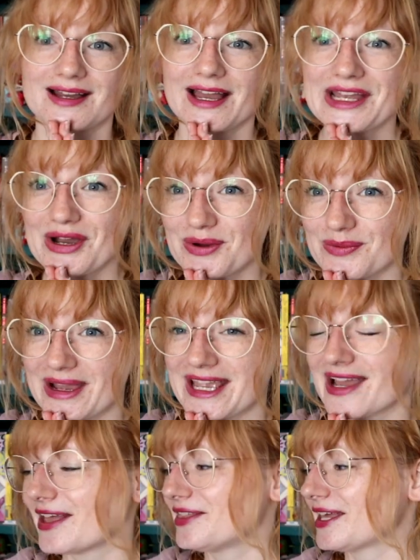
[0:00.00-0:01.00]
I can't
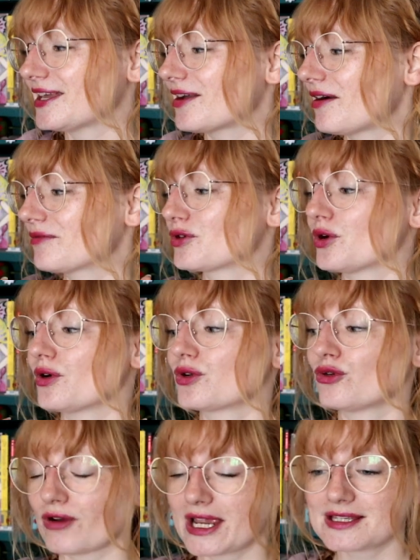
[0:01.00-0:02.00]
wait. I think I've got a
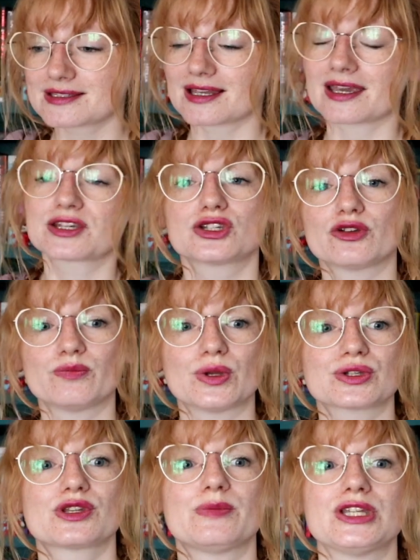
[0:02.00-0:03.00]
great selection of
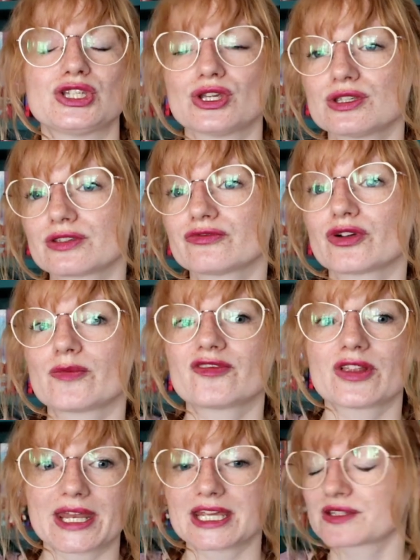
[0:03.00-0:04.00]
books to be choosing from
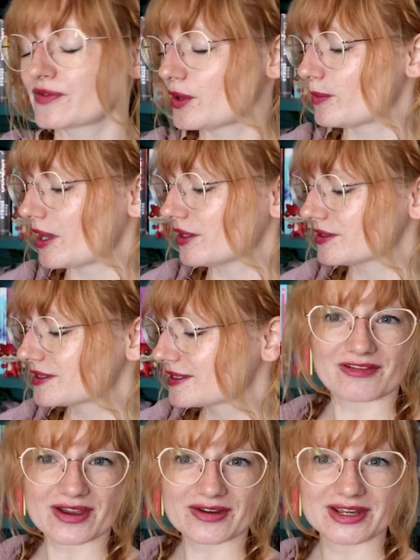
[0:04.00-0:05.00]
for the next few months.
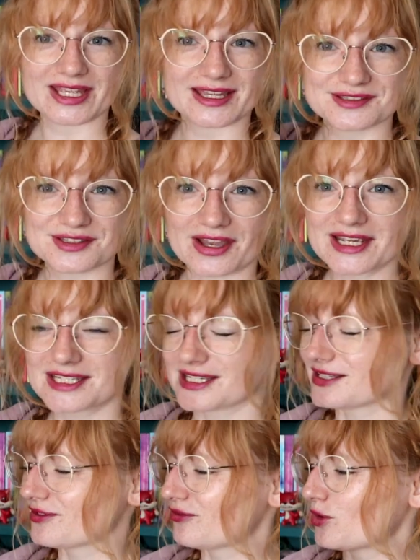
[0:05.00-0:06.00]
Very
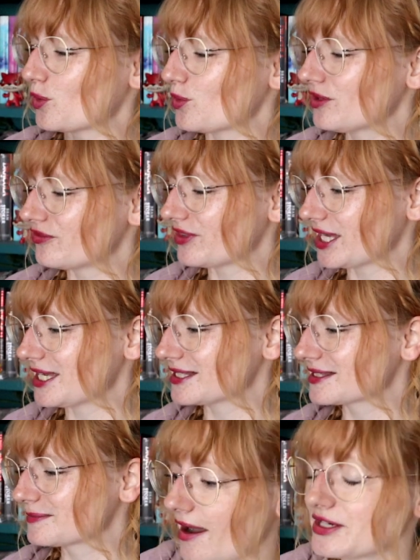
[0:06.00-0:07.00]
excited for all of
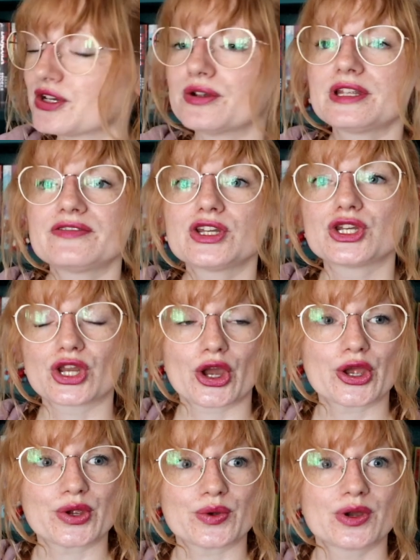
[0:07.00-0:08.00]
these. I don't even
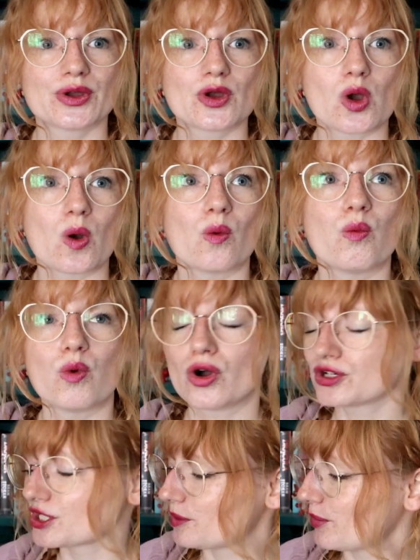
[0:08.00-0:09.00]
know
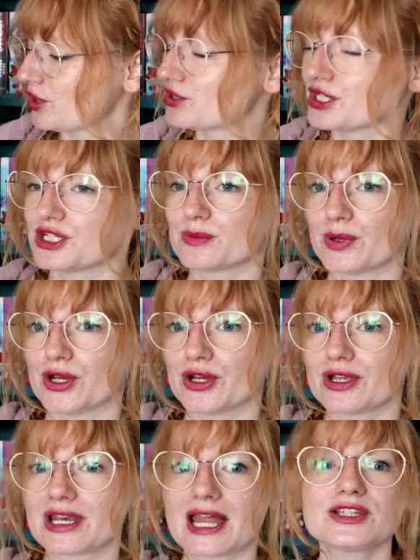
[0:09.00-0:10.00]
what emoji to
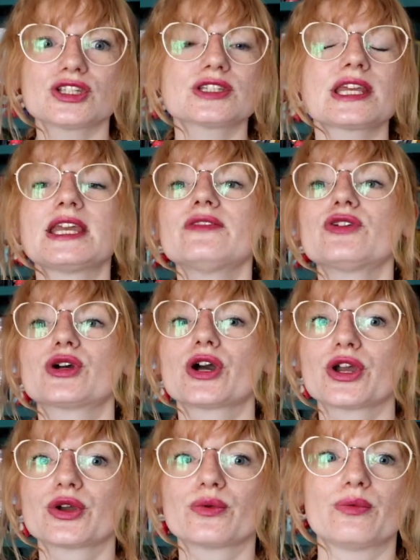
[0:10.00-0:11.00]
put. Let's just either
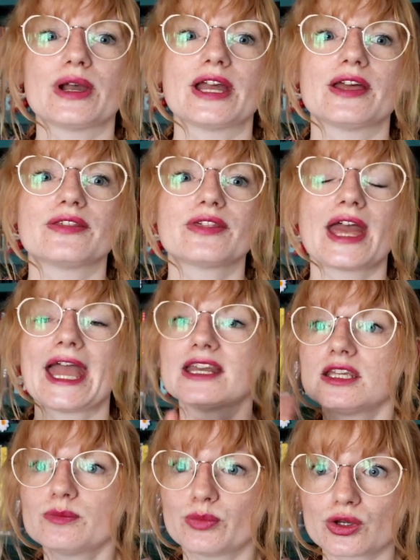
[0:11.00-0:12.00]
go with
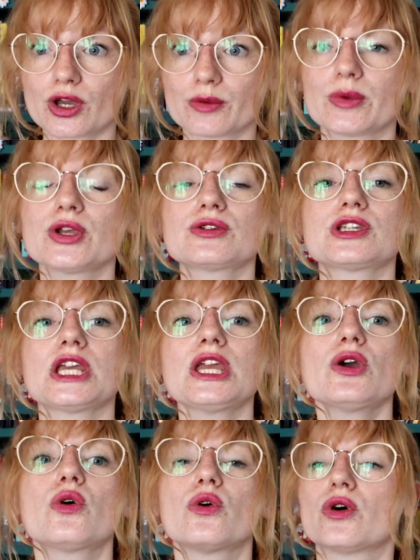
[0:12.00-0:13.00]
any book
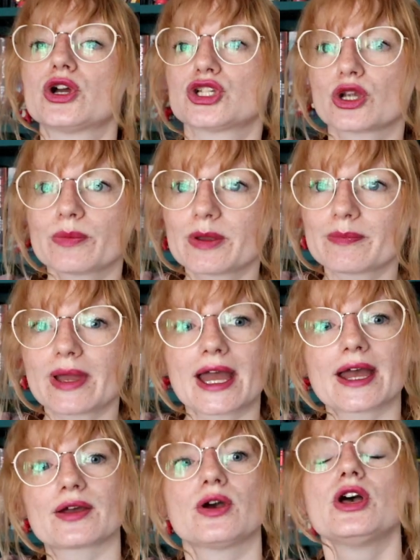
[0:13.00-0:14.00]
emoji or a shopping
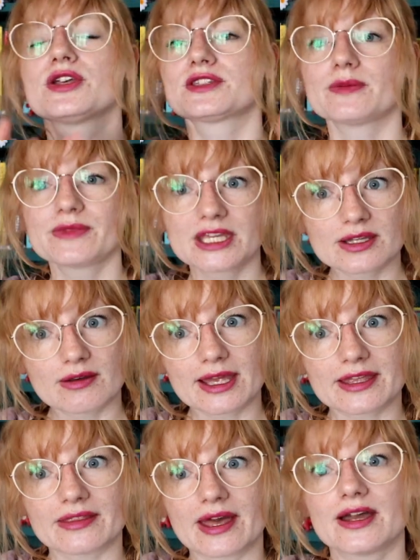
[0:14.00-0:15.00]
bag, something
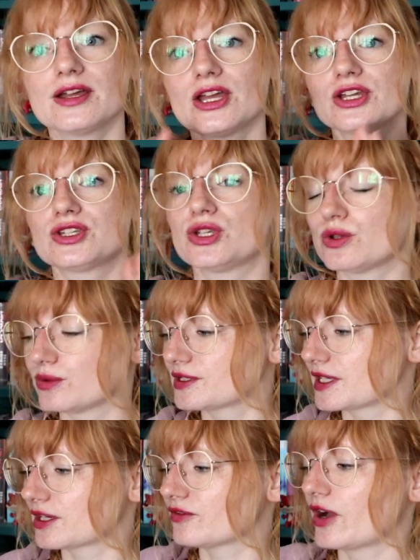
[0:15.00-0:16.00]
like that to
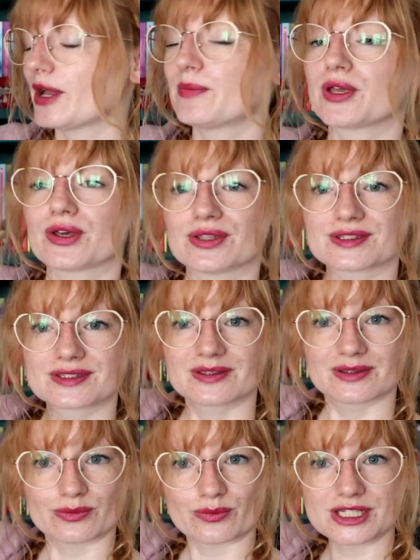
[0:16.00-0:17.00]
signify, because
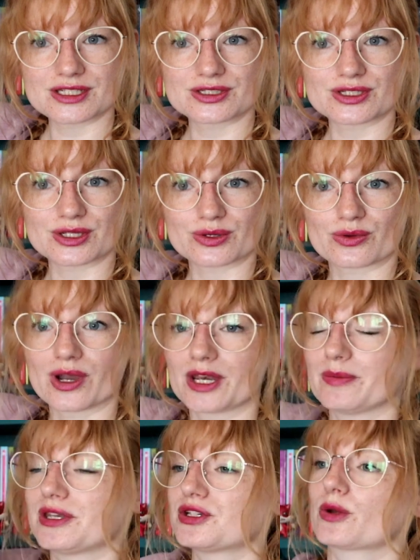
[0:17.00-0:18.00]
we did do quite a
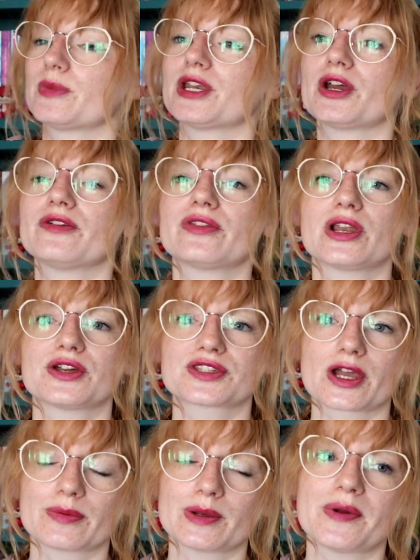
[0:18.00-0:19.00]
bit of shopping over the last
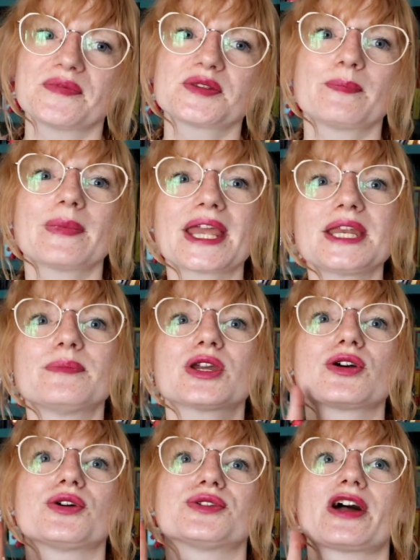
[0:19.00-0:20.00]
couple of months, mainly
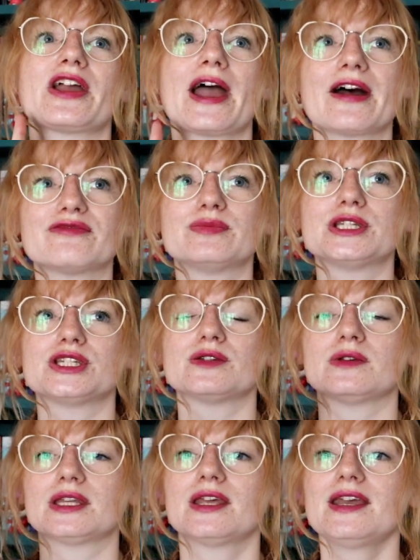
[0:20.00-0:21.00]
because I have been
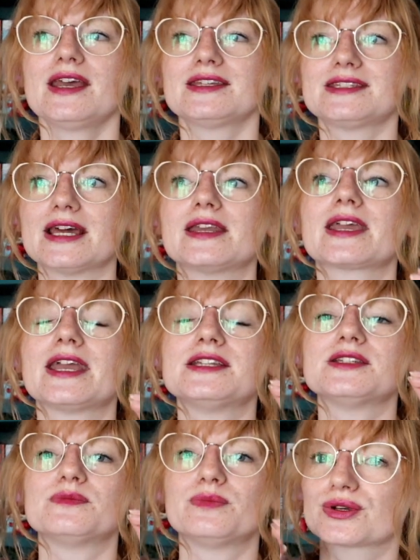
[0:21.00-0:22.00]
doing
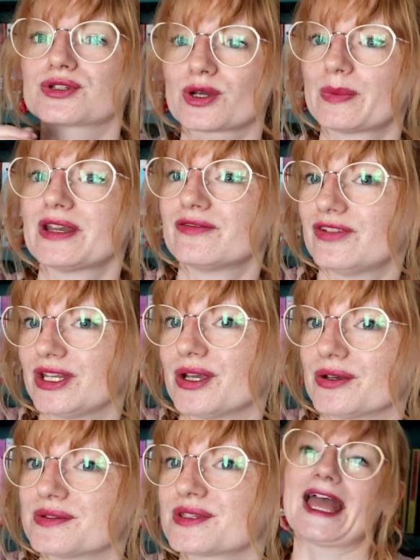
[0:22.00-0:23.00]
dedicated book shopping
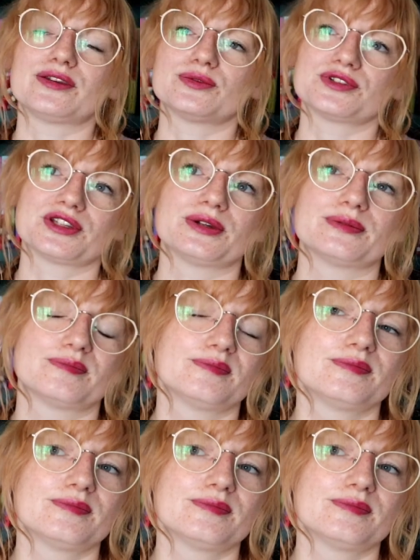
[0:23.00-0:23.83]
videos, and also